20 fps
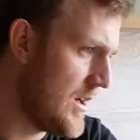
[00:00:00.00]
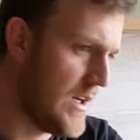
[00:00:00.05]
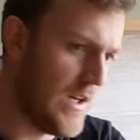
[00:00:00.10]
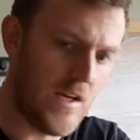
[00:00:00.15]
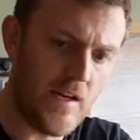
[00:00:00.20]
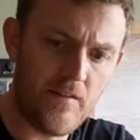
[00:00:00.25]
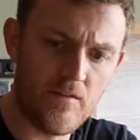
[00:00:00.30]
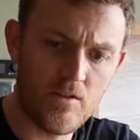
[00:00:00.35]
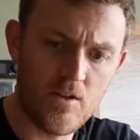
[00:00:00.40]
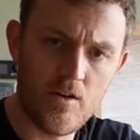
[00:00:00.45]

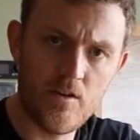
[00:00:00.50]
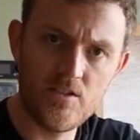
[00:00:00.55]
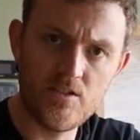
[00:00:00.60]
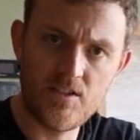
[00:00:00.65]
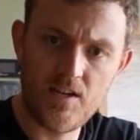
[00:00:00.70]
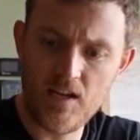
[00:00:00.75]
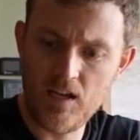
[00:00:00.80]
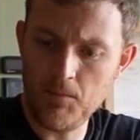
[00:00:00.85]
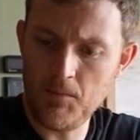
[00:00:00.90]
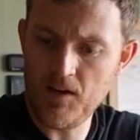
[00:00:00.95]
Even though it's
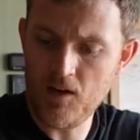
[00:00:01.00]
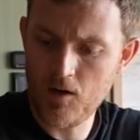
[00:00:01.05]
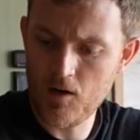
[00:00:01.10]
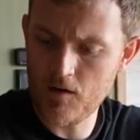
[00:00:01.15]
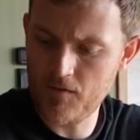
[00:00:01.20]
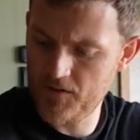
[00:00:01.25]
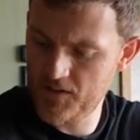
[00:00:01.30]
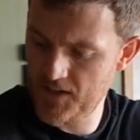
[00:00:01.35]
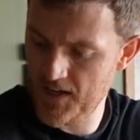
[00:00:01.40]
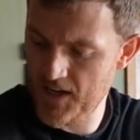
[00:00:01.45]
taking me
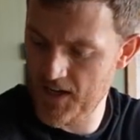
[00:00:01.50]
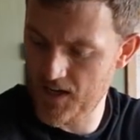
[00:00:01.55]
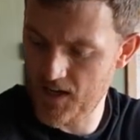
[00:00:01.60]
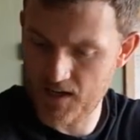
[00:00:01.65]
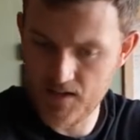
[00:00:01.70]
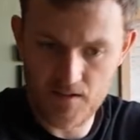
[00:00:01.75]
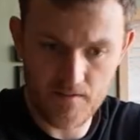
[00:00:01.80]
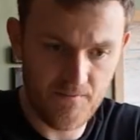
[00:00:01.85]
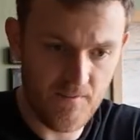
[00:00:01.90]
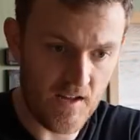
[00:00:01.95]
half a day
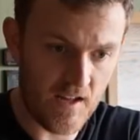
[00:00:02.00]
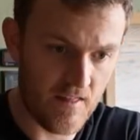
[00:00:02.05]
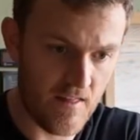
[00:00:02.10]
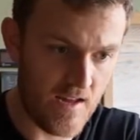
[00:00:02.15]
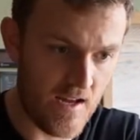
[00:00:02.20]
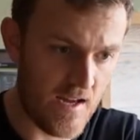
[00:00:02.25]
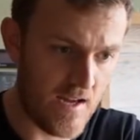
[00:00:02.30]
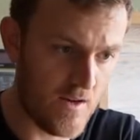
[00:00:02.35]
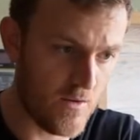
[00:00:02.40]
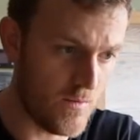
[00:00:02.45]
to figure
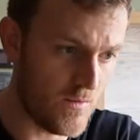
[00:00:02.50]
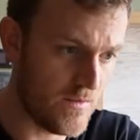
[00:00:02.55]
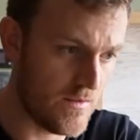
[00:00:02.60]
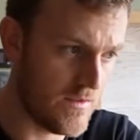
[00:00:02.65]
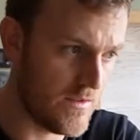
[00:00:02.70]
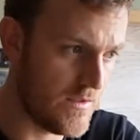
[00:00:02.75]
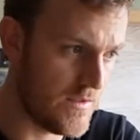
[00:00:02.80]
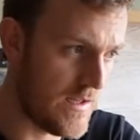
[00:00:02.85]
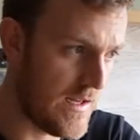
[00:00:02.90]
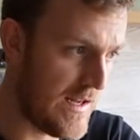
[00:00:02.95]
that out.
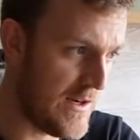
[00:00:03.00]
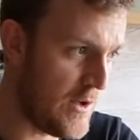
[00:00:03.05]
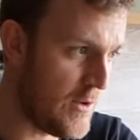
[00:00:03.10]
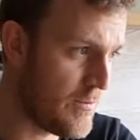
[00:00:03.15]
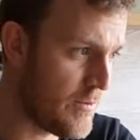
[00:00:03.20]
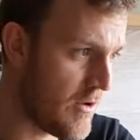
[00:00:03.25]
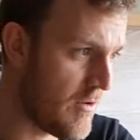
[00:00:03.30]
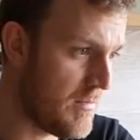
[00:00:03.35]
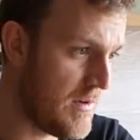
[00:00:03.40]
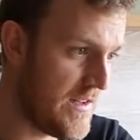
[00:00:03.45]
And it will
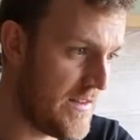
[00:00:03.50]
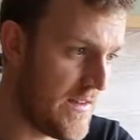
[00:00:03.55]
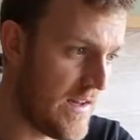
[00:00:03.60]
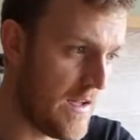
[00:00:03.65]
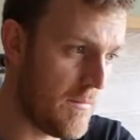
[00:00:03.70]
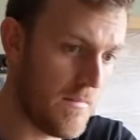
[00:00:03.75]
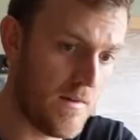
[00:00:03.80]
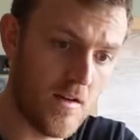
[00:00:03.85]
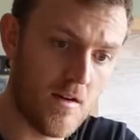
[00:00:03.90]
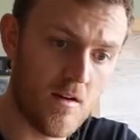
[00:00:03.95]
probably
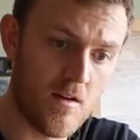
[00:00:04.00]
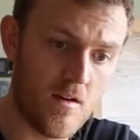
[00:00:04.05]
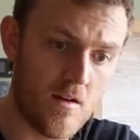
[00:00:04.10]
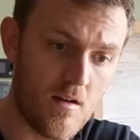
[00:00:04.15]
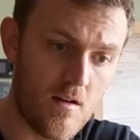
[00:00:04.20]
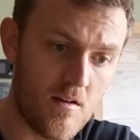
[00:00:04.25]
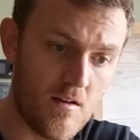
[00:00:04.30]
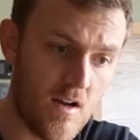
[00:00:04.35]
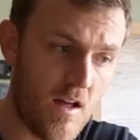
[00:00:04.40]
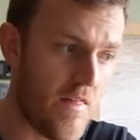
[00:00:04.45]
take me
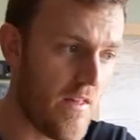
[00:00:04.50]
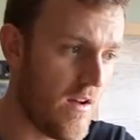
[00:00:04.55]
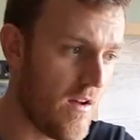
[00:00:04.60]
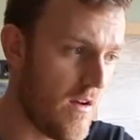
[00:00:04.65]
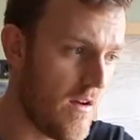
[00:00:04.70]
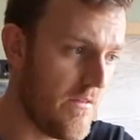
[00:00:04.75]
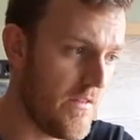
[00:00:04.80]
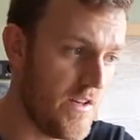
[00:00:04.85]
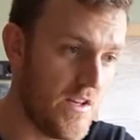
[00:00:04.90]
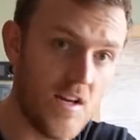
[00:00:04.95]
another
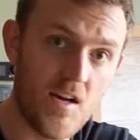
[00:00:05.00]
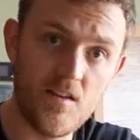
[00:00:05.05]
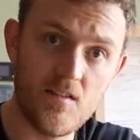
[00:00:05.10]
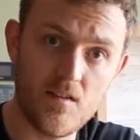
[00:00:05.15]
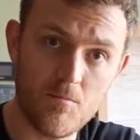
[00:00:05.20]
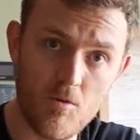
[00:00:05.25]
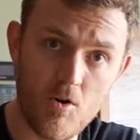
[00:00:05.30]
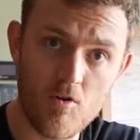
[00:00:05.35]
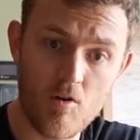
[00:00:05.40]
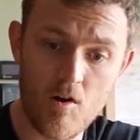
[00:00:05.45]
half a day
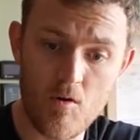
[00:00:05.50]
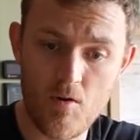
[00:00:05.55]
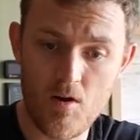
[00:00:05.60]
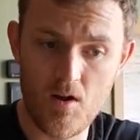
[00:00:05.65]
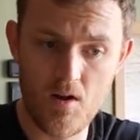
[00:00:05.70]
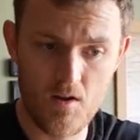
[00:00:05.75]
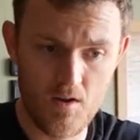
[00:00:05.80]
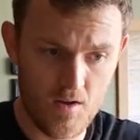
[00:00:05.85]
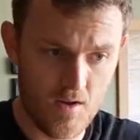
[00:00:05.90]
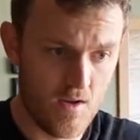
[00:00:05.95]
tomorrow
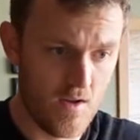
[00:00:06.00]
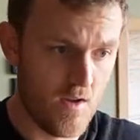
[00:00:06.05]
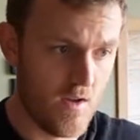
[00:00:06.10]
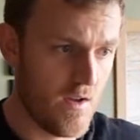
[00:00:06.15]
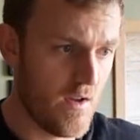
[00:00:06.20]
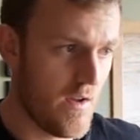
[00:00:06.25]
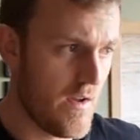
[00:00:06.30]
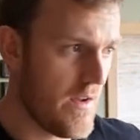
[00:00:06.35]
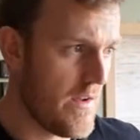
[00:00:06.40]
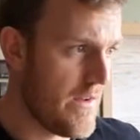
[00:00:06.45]

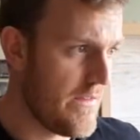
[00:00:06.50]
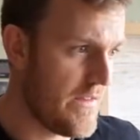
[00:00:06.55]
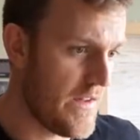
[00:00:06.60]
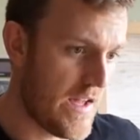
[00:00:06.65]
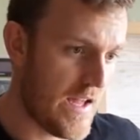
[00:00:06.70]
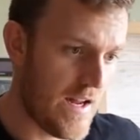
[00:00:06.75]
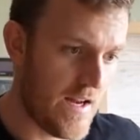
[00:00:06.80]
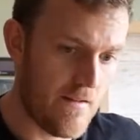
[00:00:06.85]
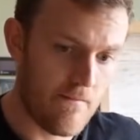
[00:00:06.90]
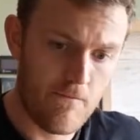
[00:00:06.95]
to
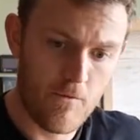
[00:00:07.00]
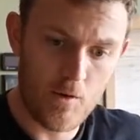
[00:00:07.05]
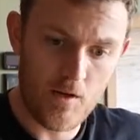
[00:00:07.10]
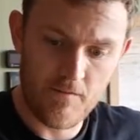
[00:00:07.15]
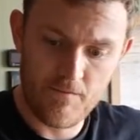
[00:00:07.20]
get it fully